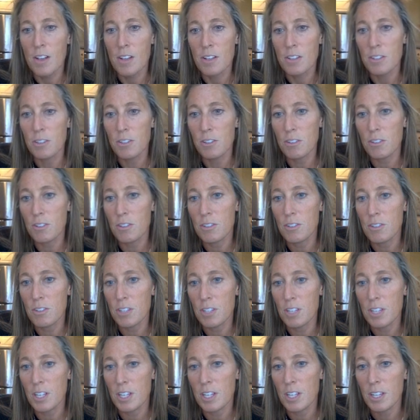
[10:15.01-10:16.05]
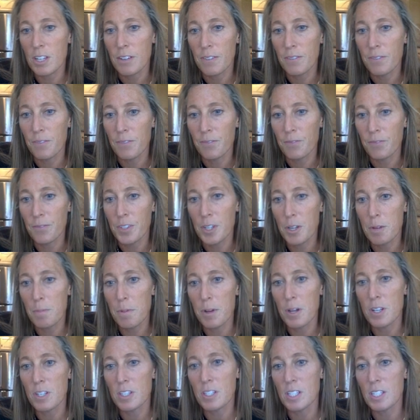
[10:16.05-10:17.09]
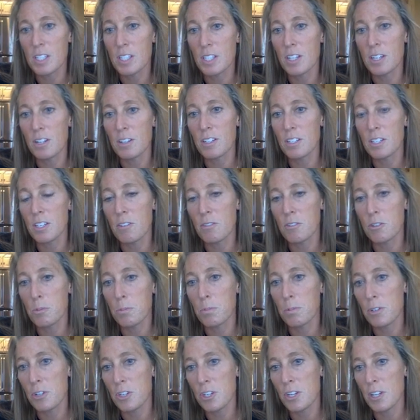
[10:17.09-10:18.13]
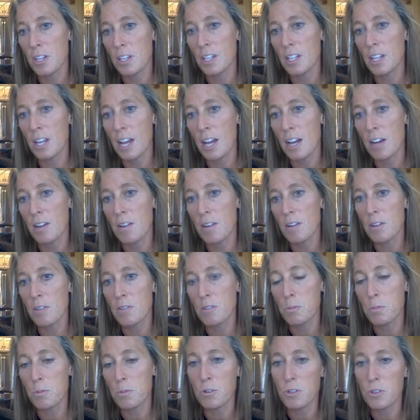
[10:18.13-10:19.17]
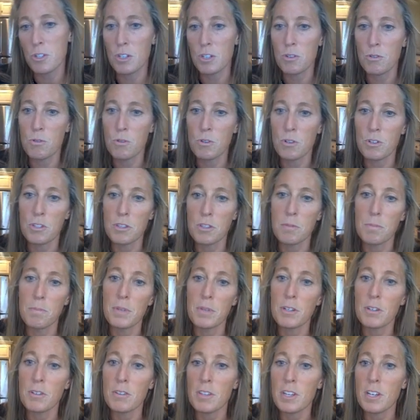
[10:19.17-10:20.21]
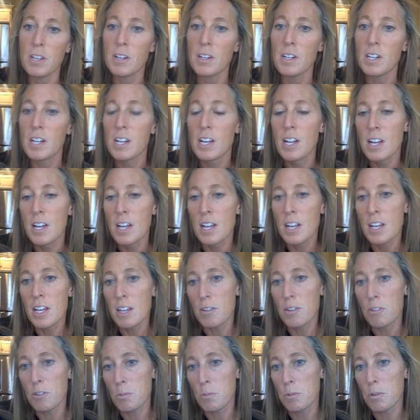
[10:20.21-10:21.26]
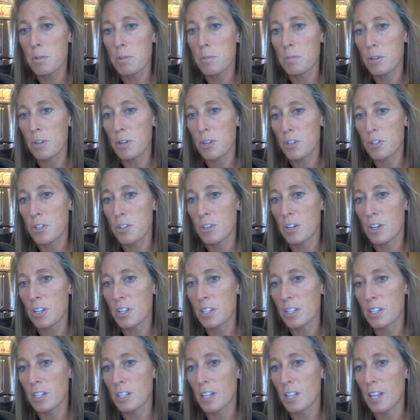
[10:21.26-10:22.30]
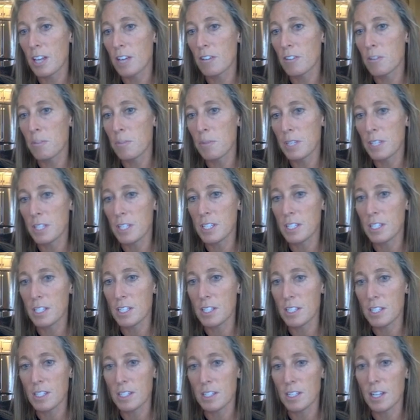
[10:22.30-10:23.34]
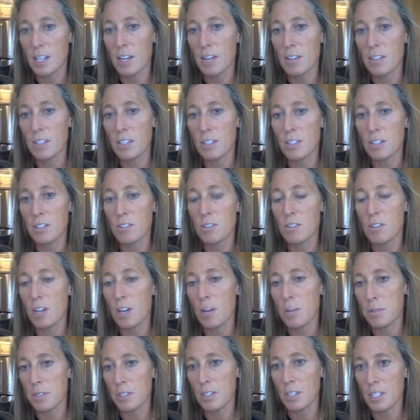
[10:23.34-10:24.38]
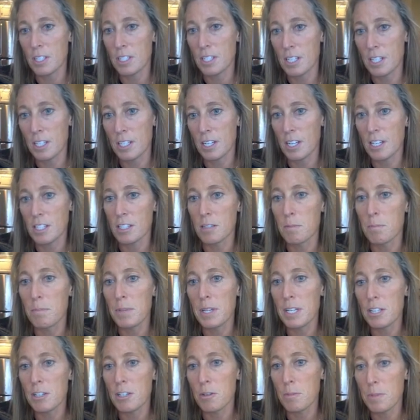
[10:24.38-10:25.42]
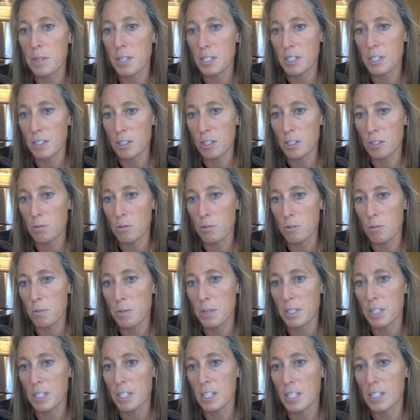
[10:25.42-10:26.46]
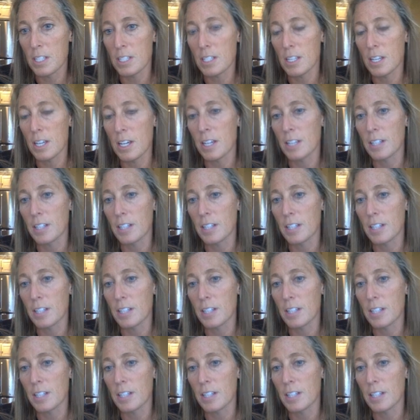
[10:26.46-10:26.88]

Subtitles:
so you can see, I'll pause this here, as he was pushing out, he was pushing towards the middle there. It was putting pressure on the lateral meniscus. Now he's going to do the opposite. He's going to test the medial meniscus, which will be on the inside.